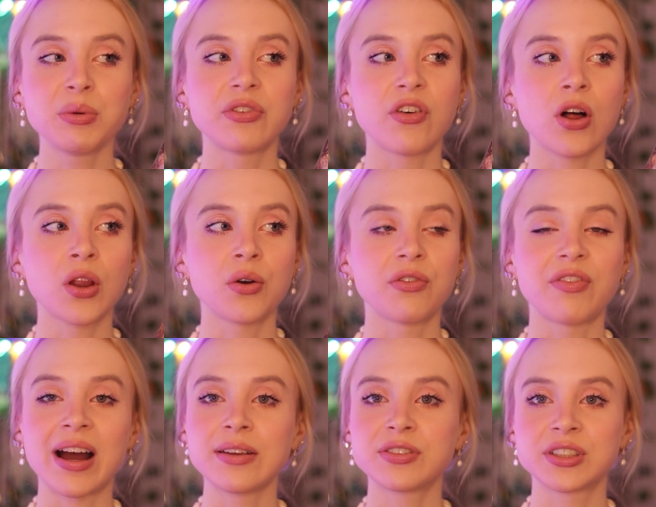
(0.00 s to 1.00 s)
follow
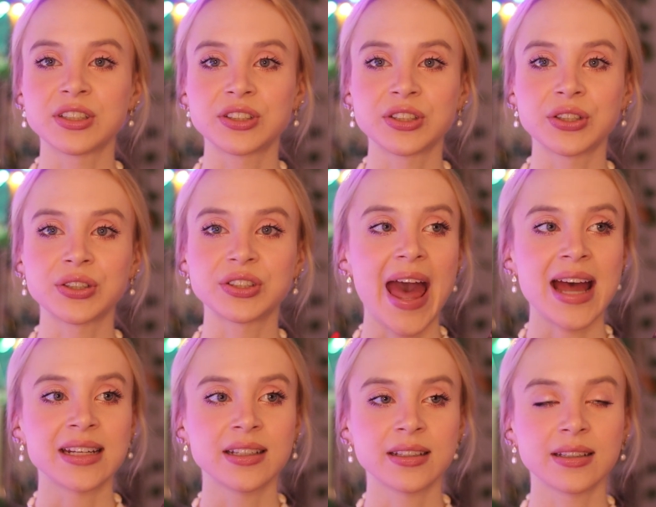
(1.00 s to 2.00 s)
five sisters
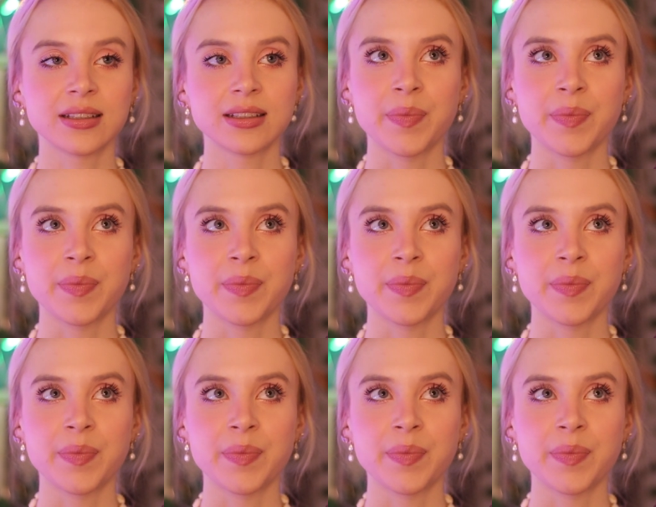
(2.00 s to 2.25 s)
and